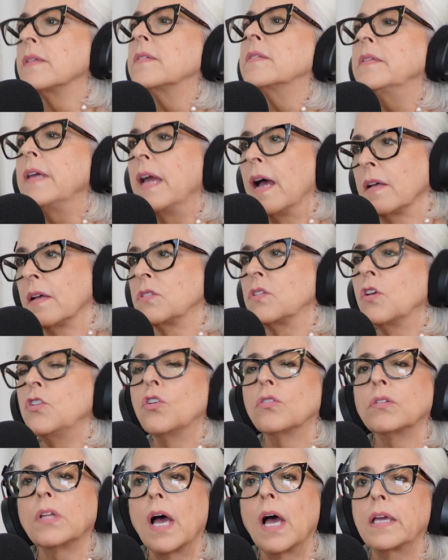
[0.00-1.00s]
Yeah. So
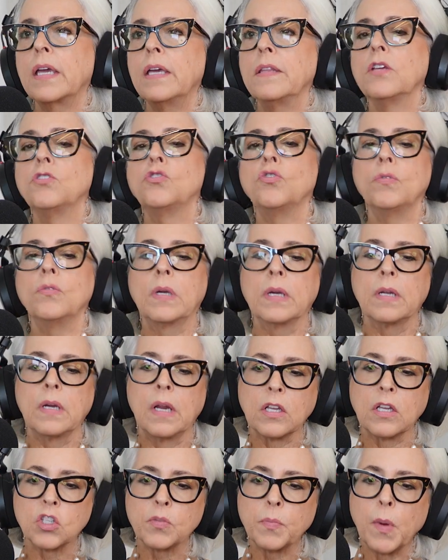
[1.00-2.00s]
you're lucky that you
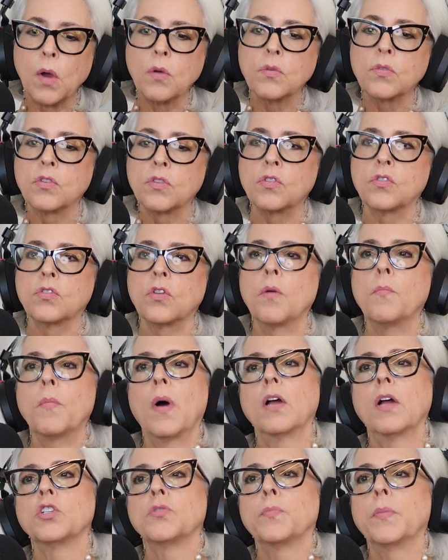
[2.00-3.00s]
get exposed to so
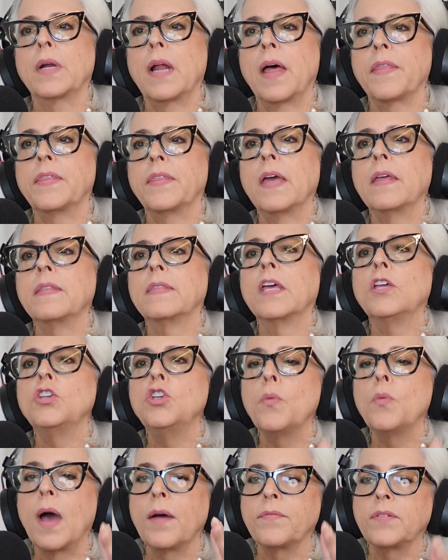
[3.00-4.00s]
much. But I think
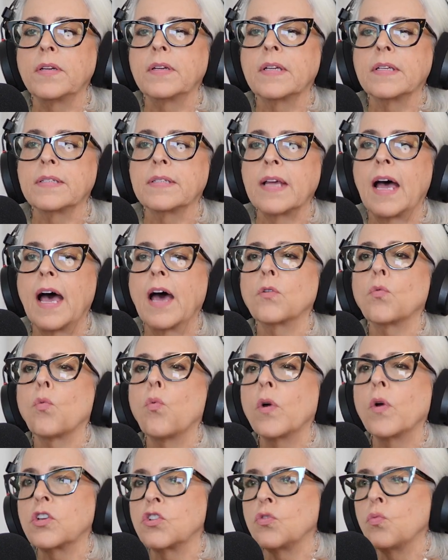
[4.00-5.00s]
then you have to decide
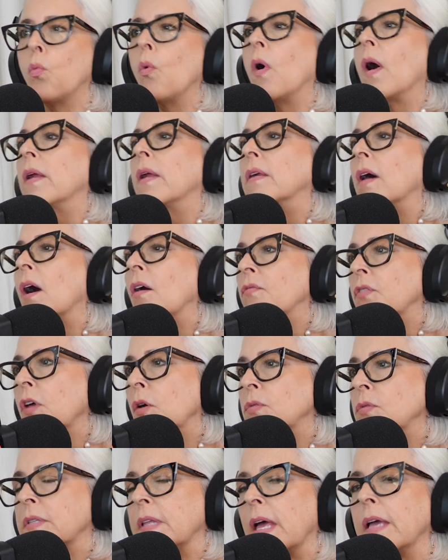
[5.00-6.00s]
which one of
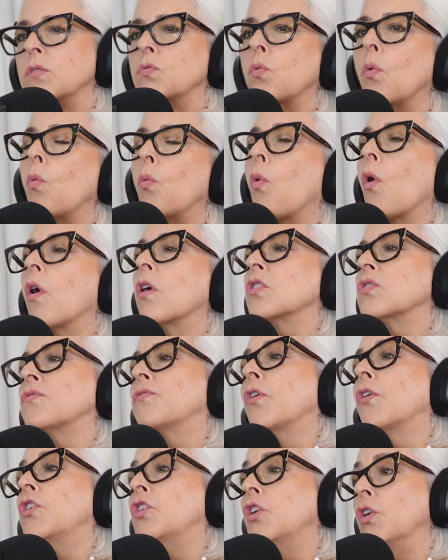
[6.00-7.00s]
those things works
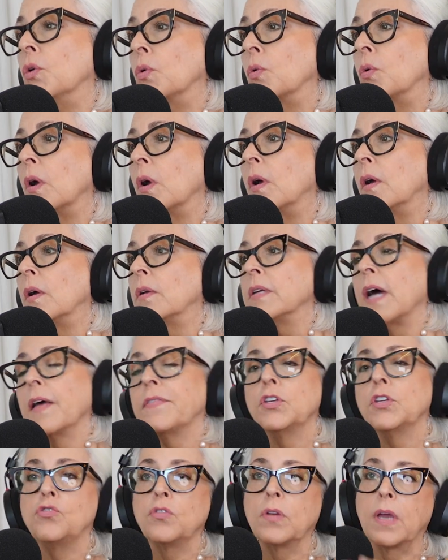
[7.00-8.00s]
for you.
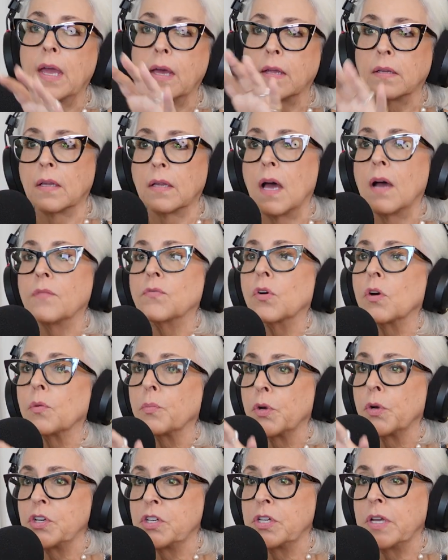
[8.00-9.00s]
Not that you can't love or
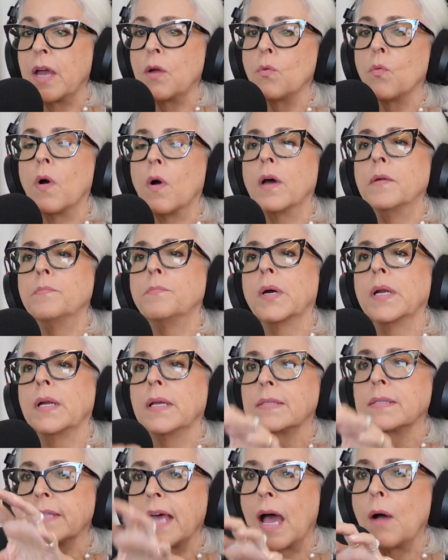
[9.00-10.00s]
appreciate one,
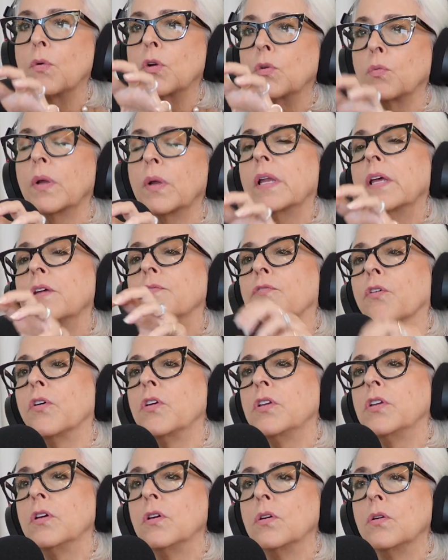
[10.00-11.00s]
but is that one really
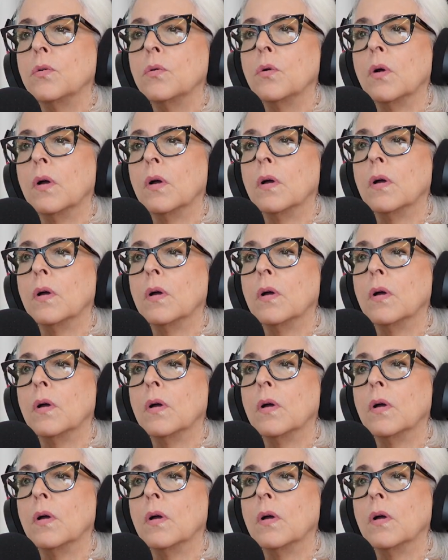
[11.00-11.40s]
for you?